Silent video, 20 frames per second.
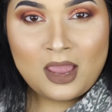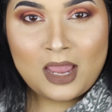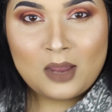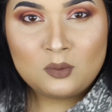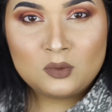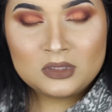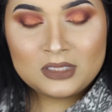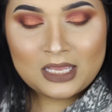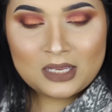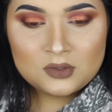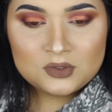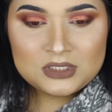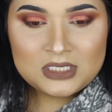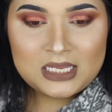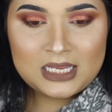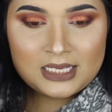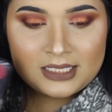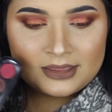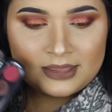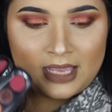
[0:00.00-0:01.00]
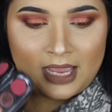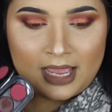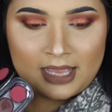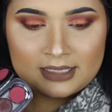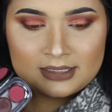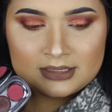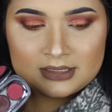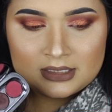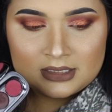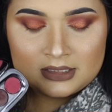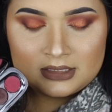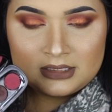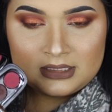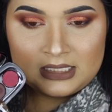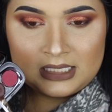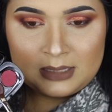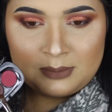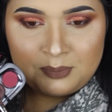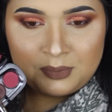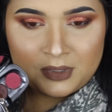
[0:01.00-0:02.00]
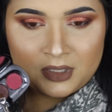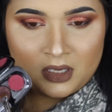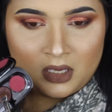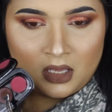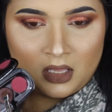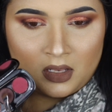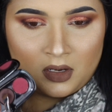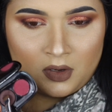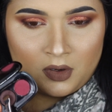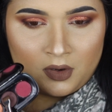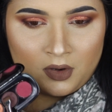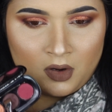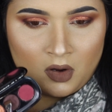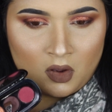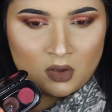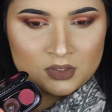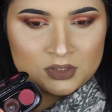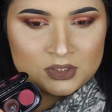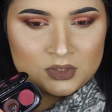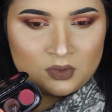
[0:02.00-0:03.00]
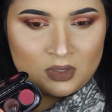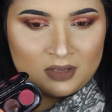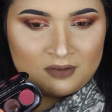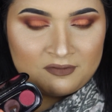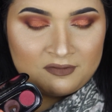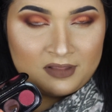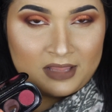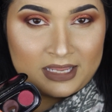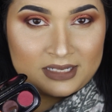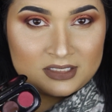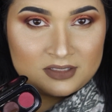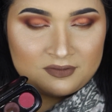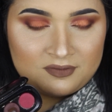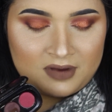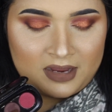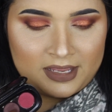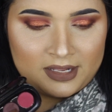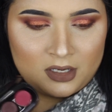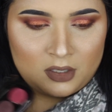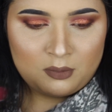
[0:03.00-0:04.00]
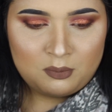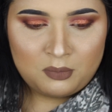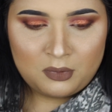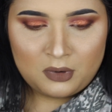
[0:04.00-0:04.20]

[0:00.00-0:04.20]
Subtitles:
I will now take that deep color onto a flat definer